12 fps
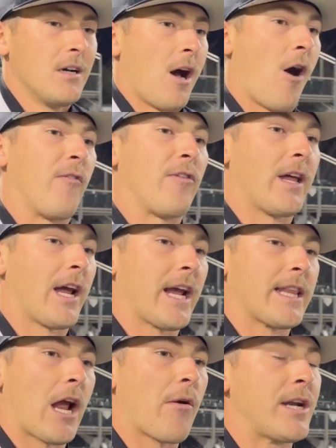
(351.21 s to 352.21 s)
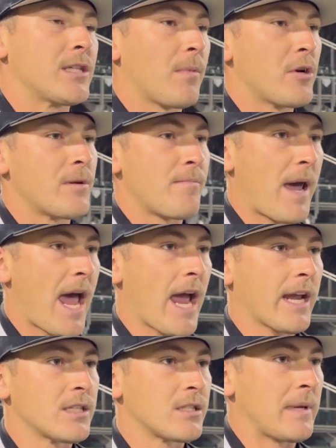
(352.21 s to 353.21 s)
hopefully I get that range of motion
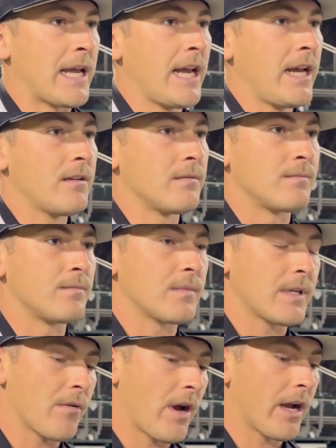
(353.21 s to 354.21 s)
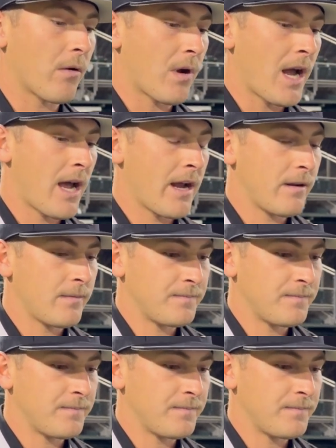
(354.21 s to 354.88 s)
back and some heat and get ready to ride.